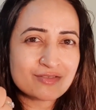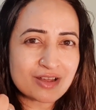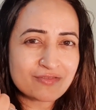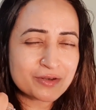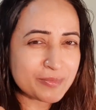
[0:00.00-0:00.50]

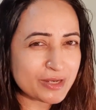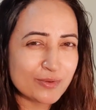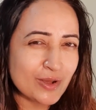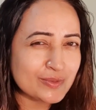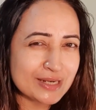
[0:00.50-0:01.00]
rough depending on
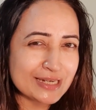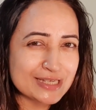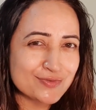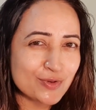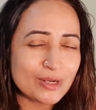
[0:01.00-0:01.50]
how the light
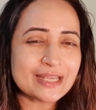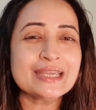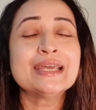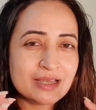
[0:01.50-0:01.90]
is falling.